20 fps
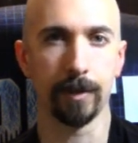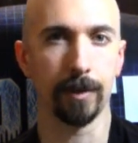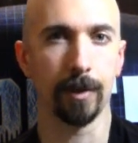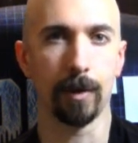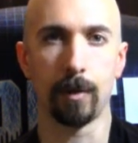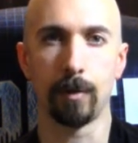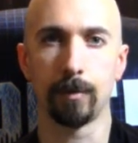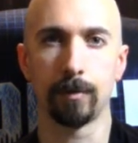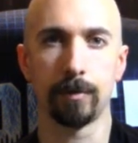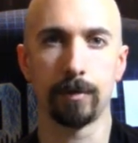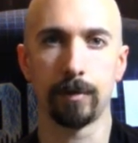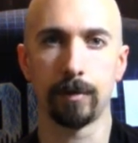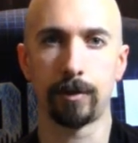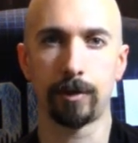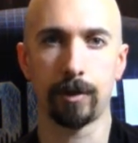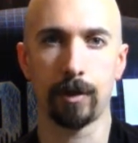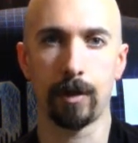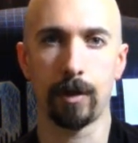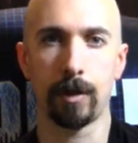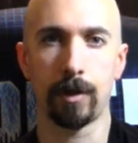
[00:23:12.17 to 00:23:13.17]
Don't
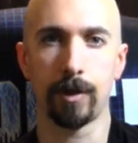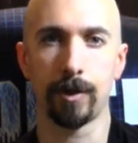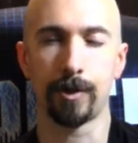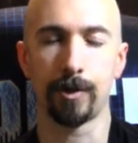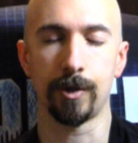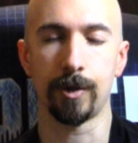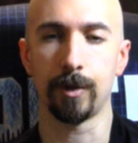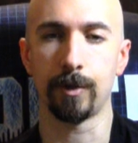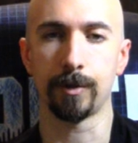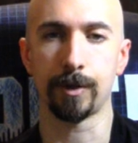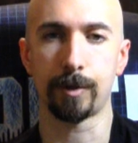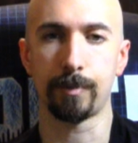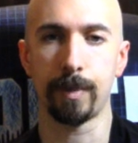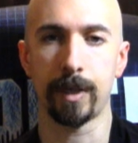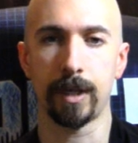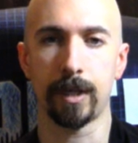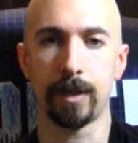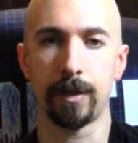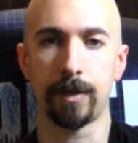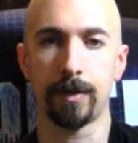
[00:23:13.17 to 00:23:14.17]
charge or don't
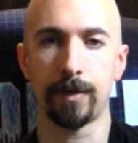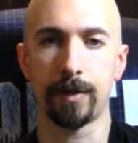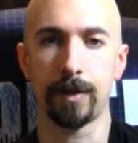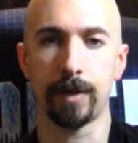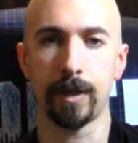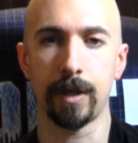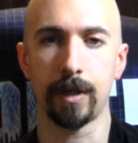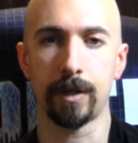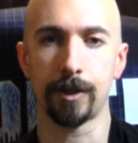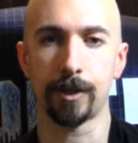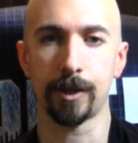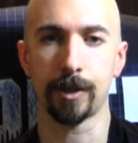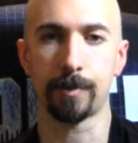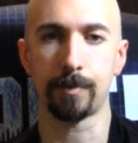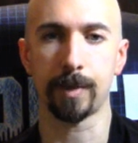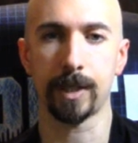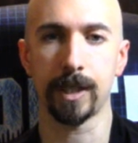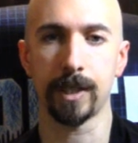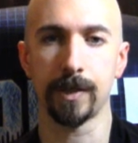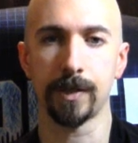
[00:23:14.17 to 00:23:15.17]
spend $130 just
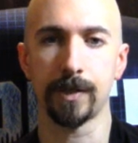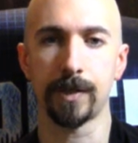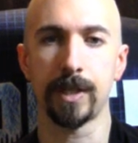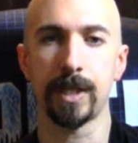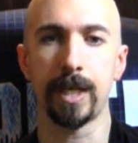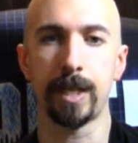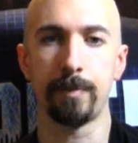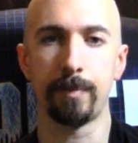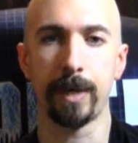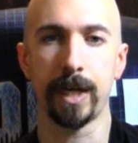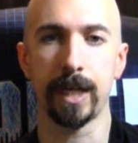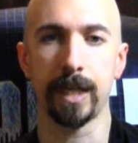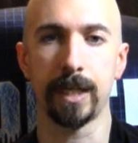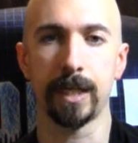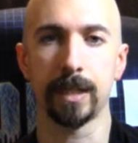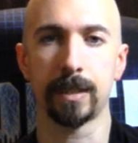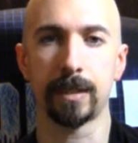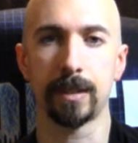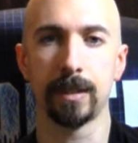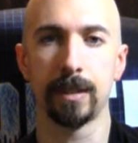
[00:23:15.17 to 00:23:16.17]
because he made
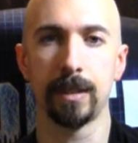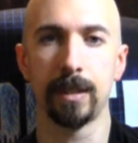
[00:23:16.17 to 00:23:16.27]
it